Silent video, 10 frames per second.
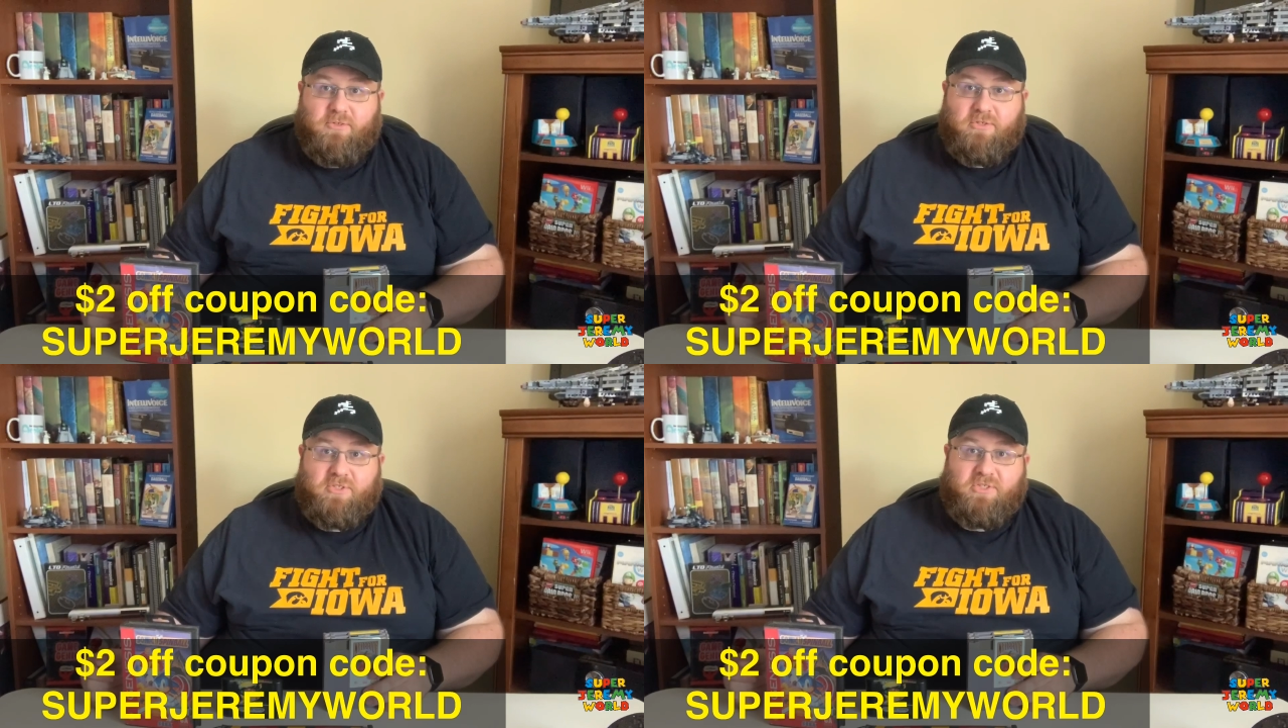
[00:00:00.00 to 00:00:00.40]

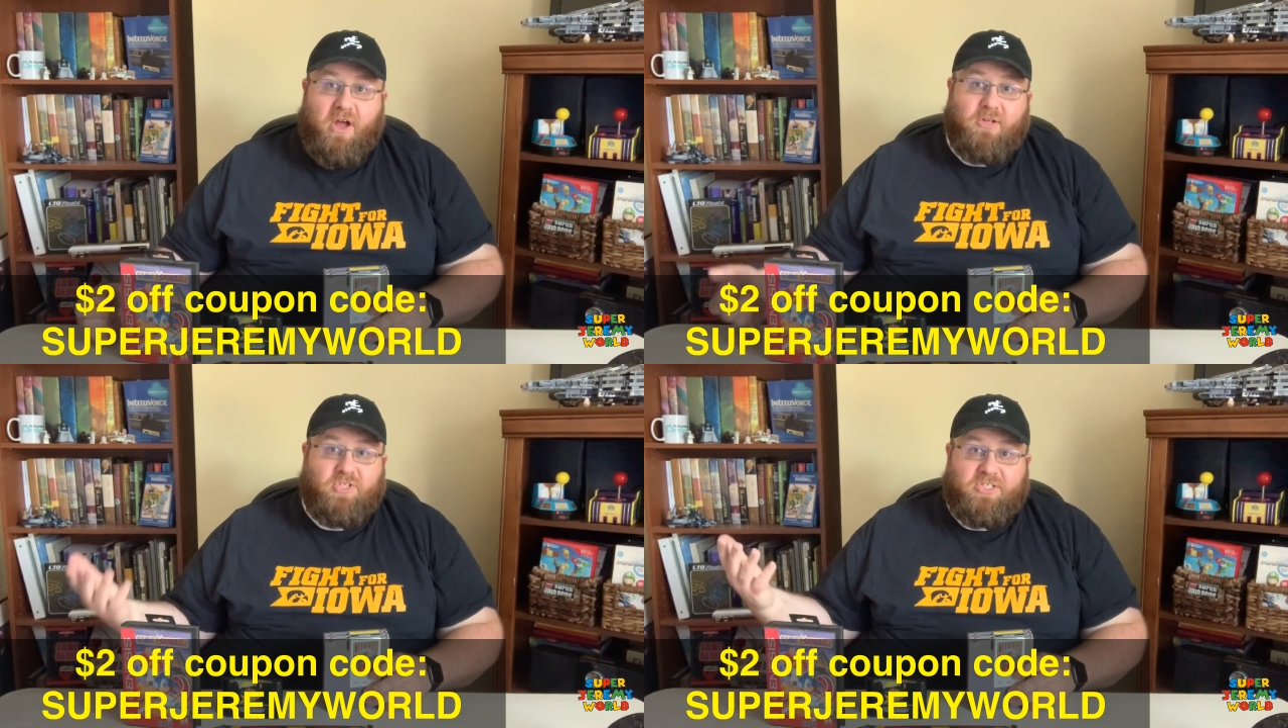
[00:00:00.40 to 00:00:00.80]
So it's
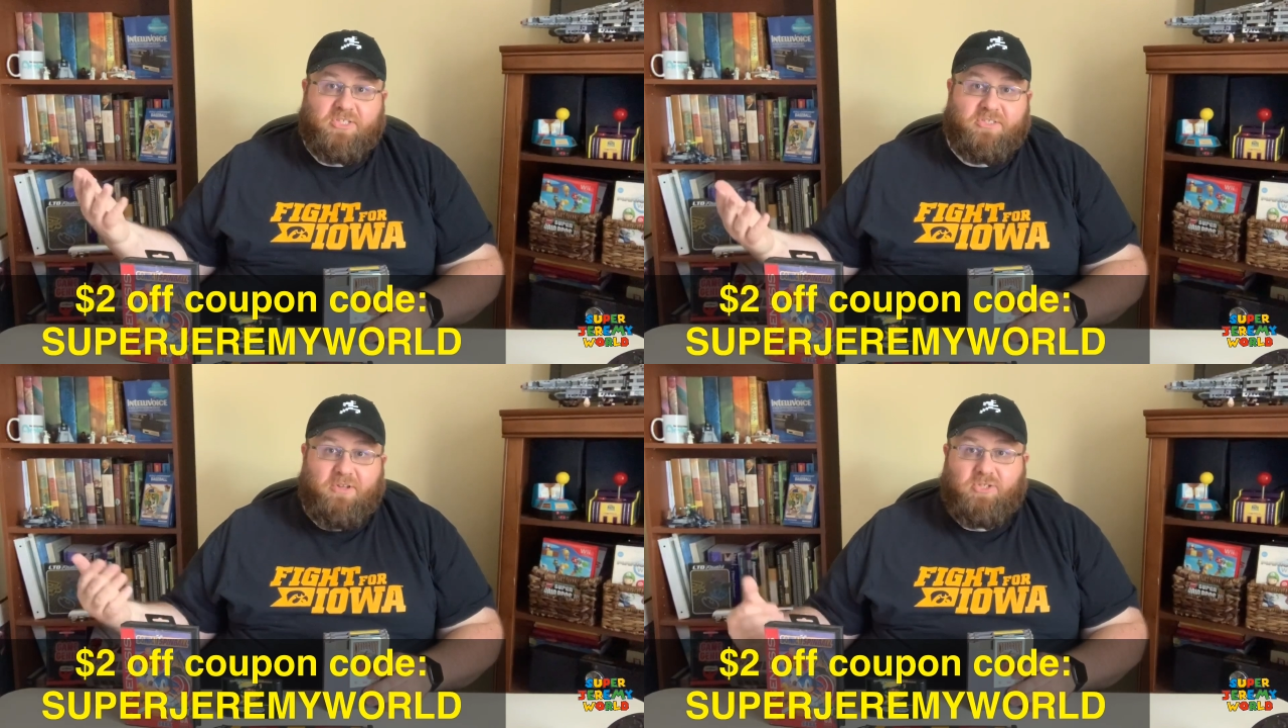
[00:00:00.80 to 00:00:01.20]
not
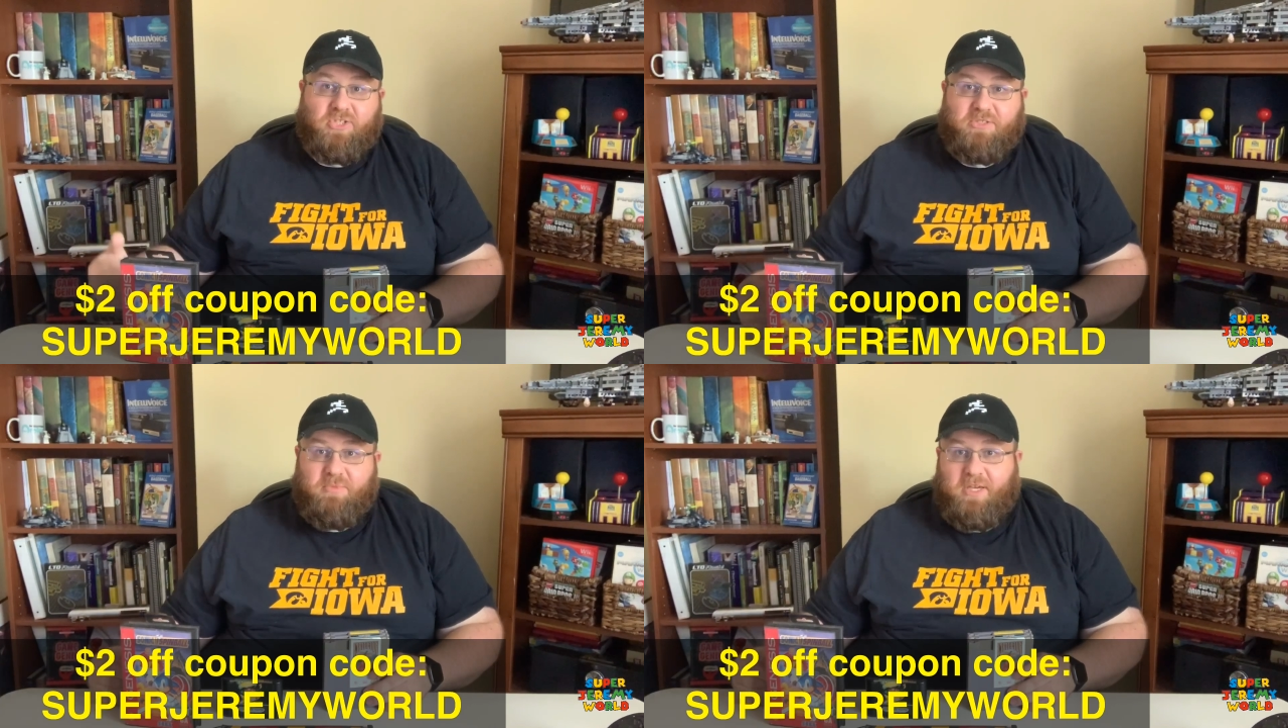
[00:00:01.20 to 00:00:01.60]
just
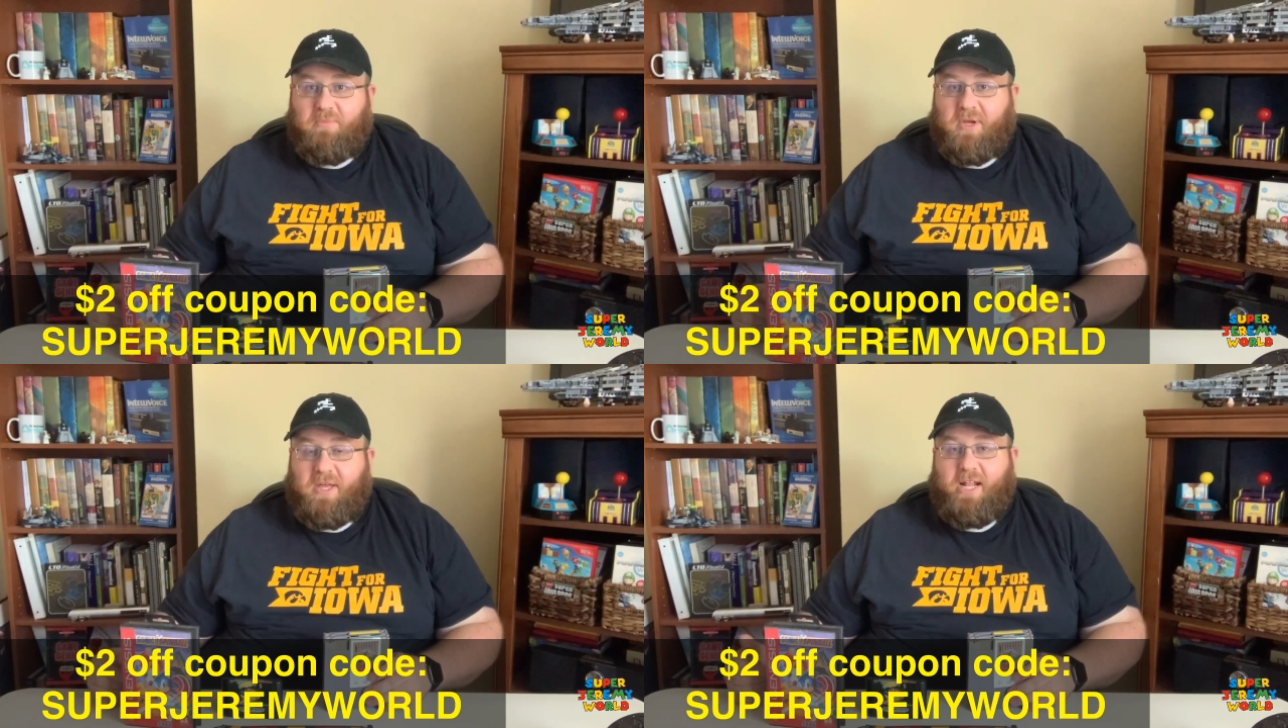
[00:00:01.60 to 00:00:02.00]
me,
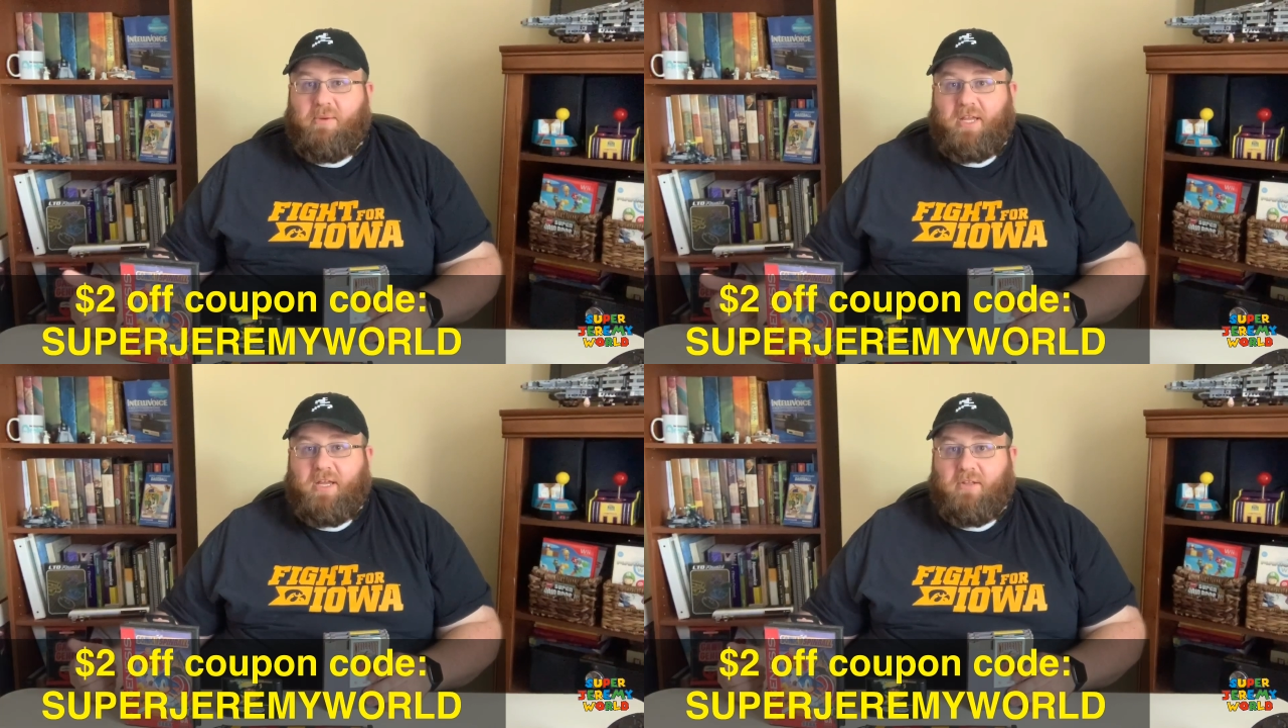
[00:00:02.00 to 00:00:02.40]
but
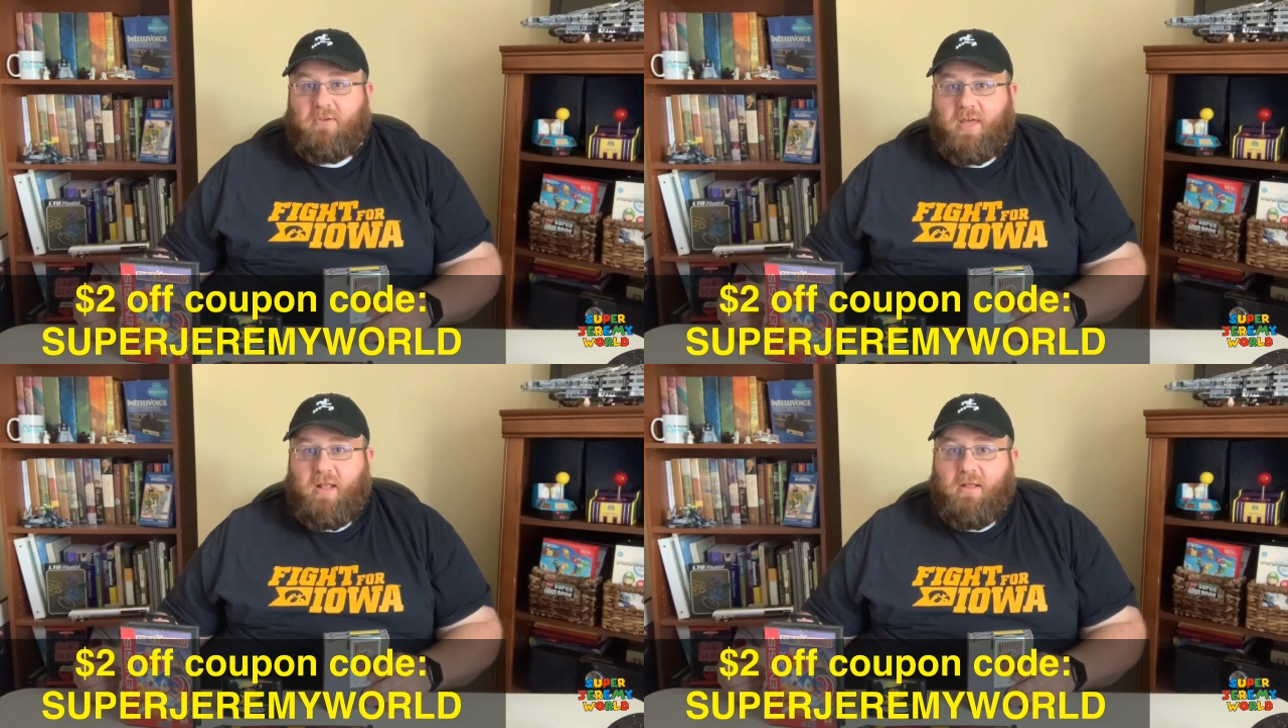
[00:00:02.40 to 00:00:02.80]
anybody can
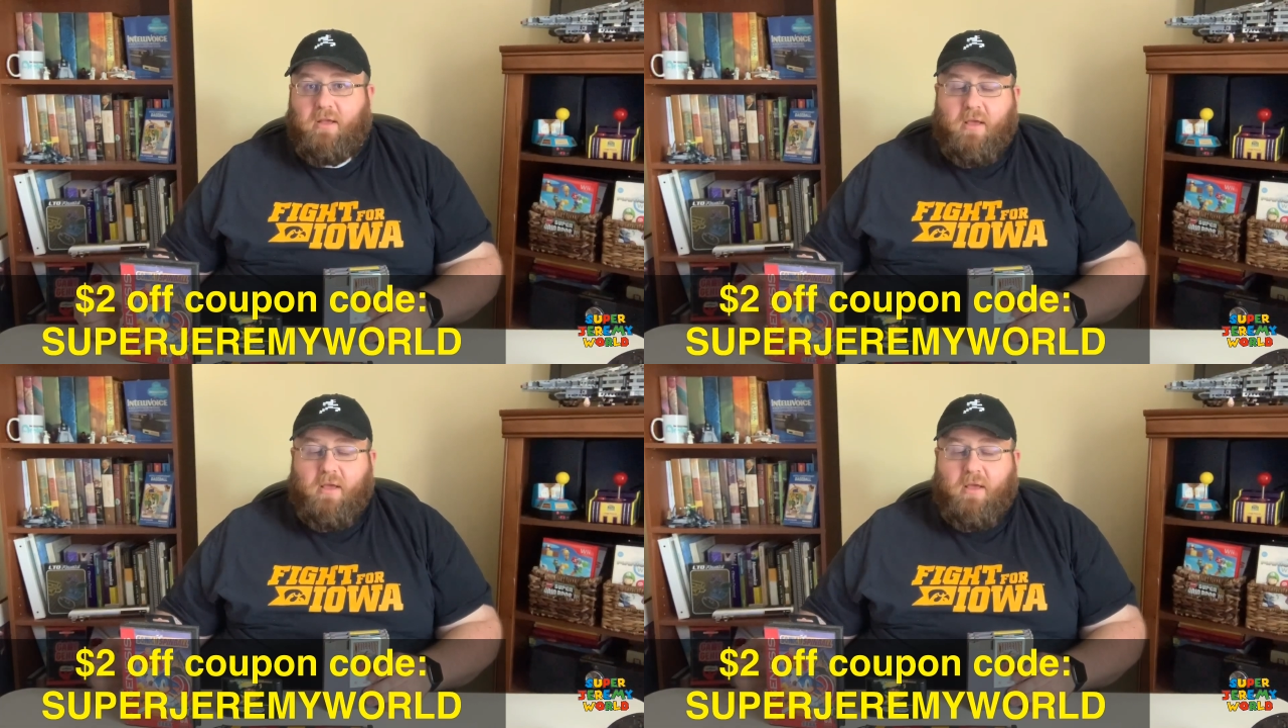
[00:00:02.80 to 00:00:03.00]
do that.